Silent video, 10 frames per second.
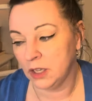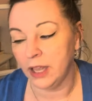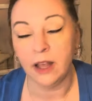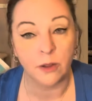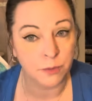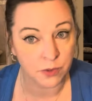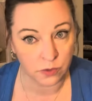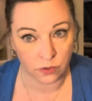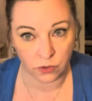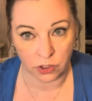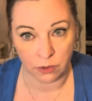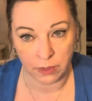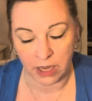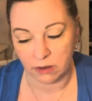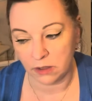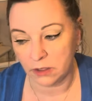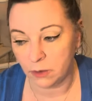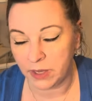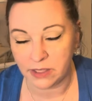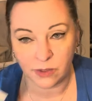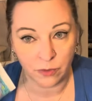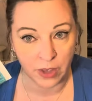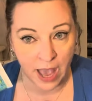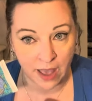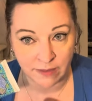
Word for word: it helps chill me out a little bit. So if you have